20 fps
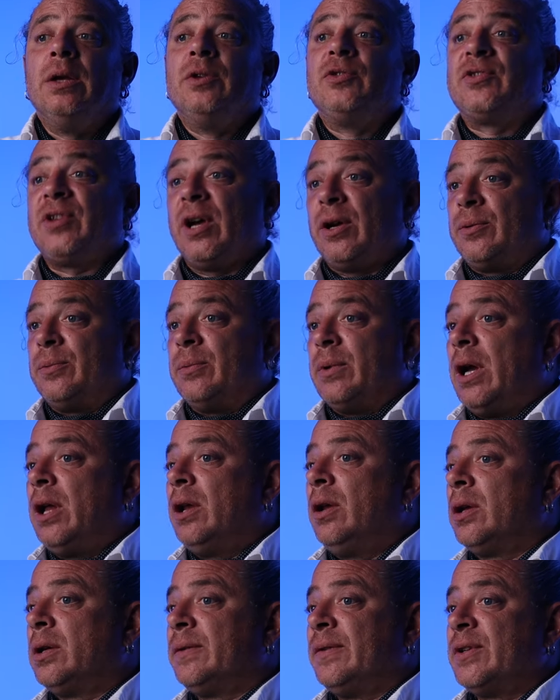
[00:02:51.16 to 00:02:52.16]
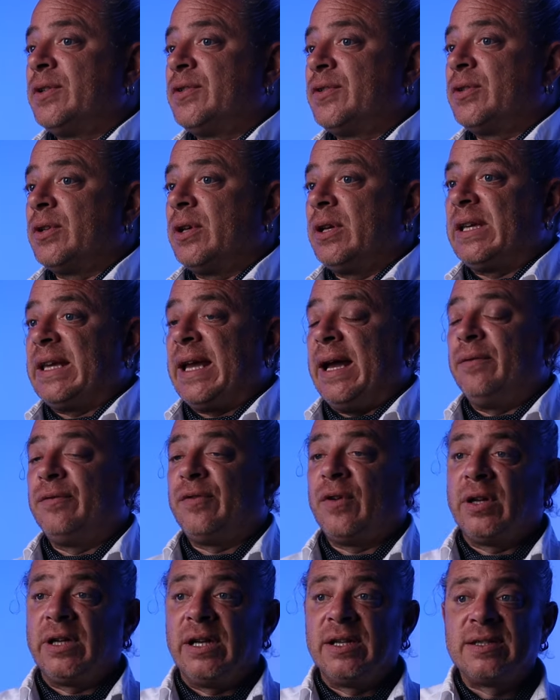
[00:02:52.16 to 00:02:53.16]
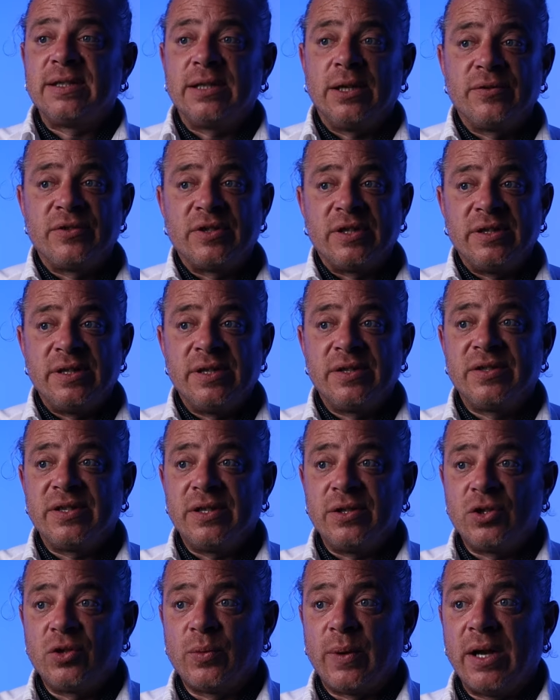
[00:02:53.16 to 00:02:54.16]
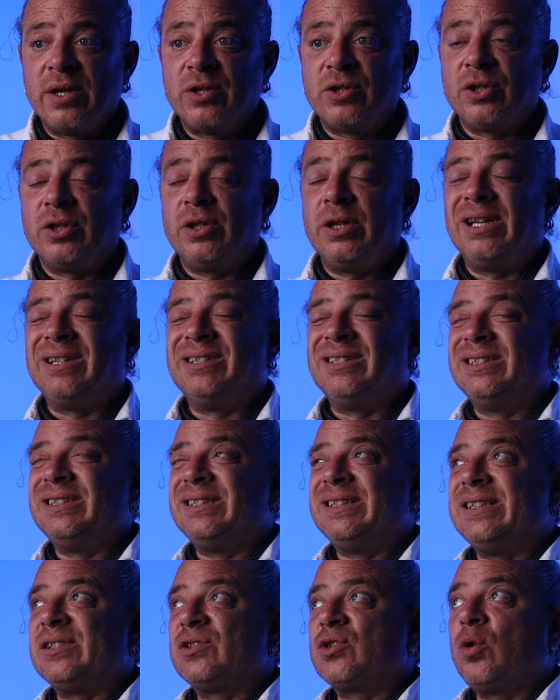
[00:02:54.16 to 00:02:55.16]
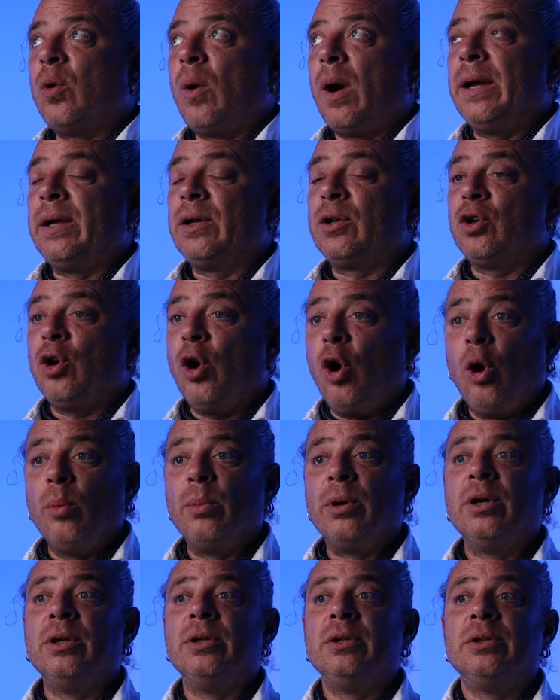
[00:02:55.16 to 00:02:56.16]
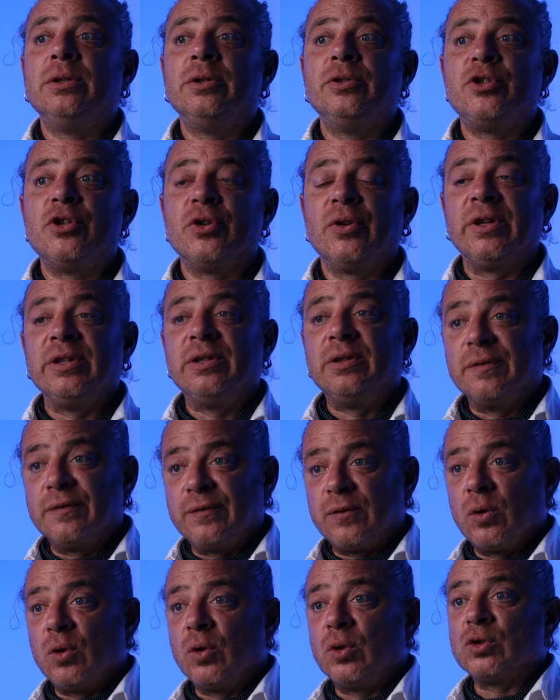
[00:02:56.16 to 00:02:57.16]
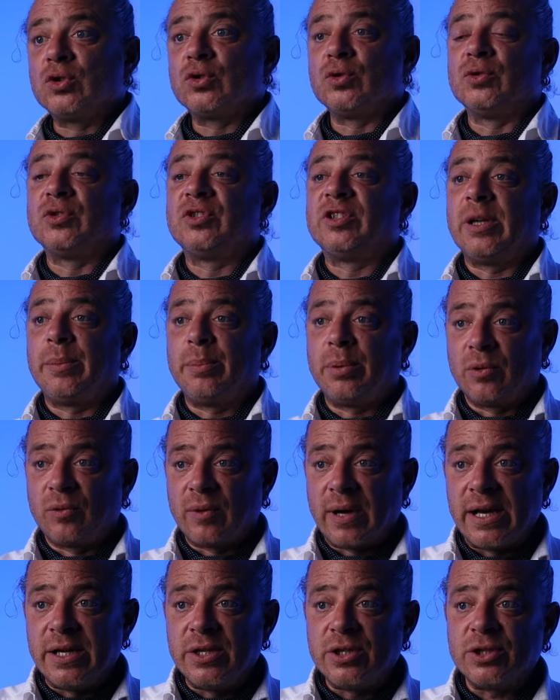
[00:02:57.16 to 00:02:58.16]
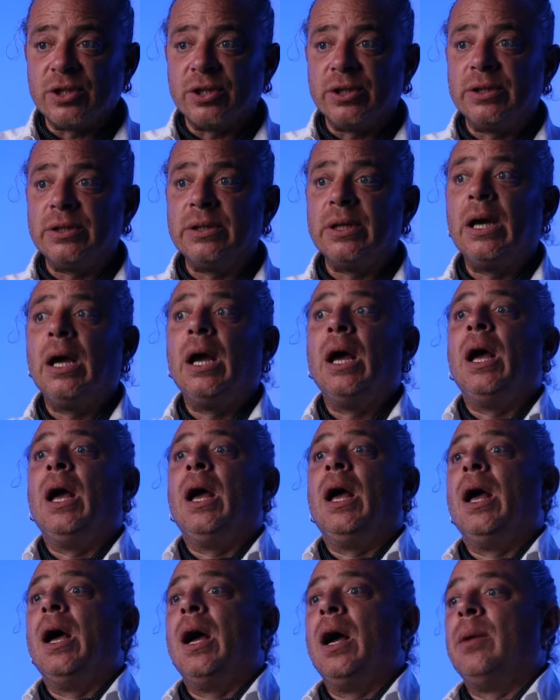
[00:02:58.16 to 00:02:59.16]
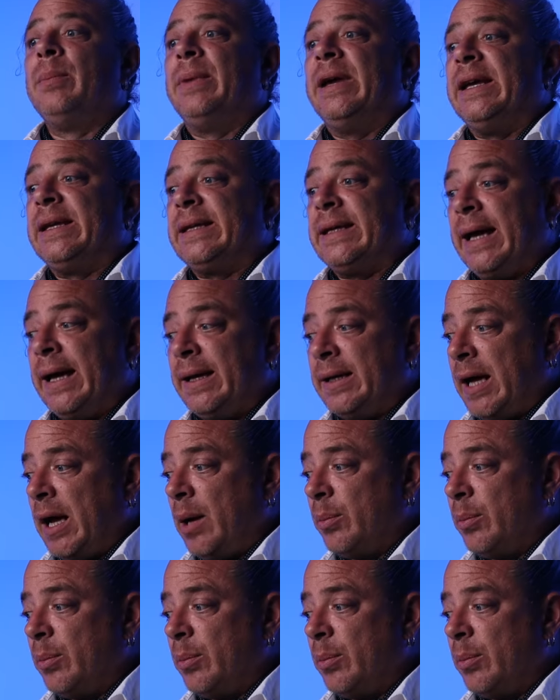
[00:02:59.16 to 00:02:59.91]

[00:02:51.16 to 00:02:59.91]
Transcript: So, a lot of us can find ourselves in this situation. and it's quite common during divorce or separation. Um, it can